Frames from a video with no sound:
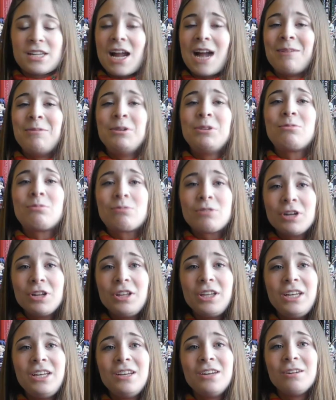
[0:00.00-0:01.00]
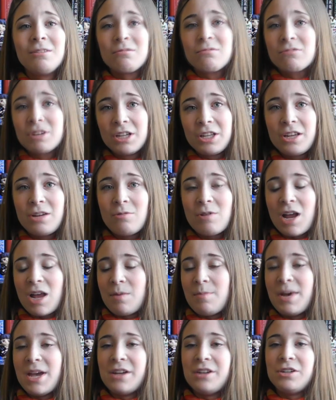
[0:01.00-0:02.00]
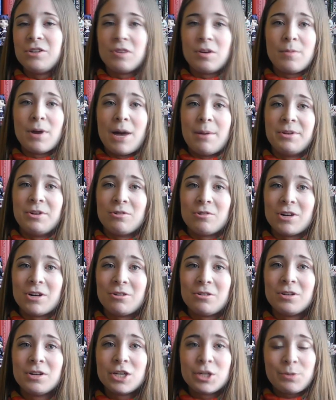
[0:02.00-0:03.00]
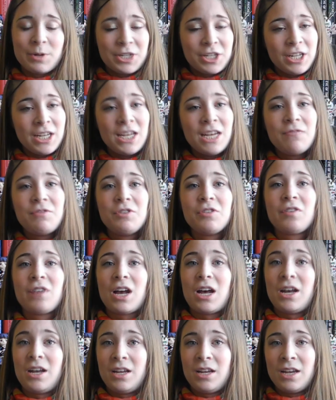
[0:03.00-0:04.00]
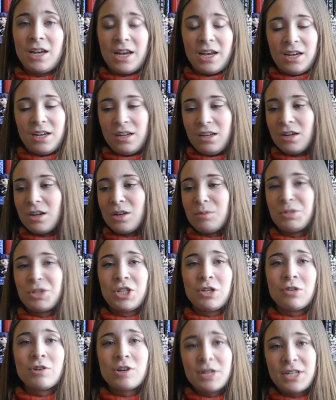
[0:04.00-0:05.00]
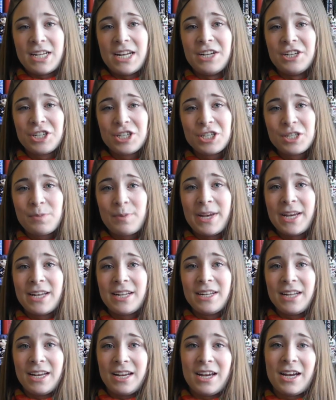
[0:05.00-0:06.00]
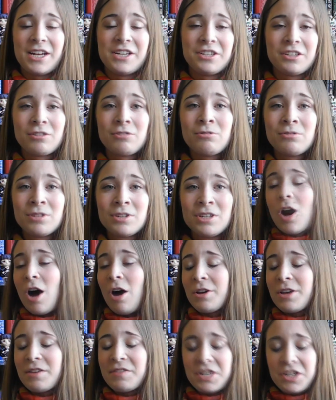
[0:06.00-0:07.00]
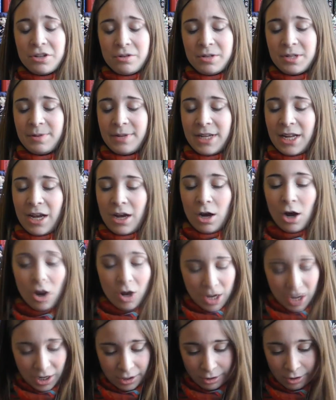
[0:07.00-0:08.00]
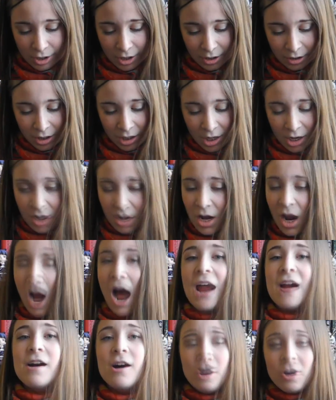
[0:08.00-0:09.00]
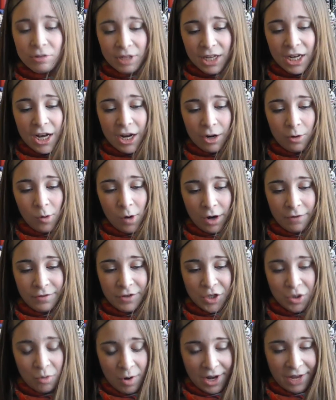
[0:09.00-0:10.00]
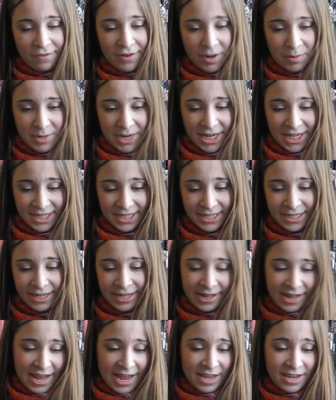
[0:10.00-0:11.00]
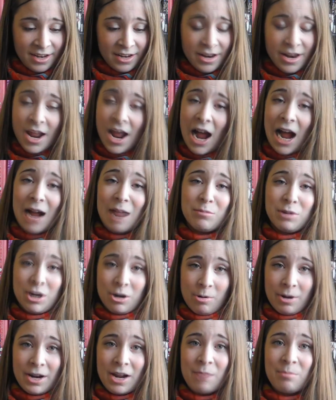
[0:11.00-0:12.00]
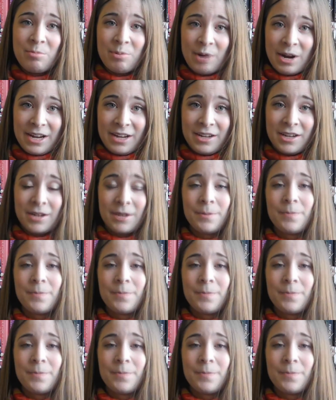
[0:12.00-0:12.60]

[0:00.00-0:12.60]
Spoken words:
I would really, really recommend doing Pomodoro. Especially if you've got a short attention span like I do. All you have to do is be like, okay, Lauren, I only gotta work for 25 minutes. Then I'm going on break.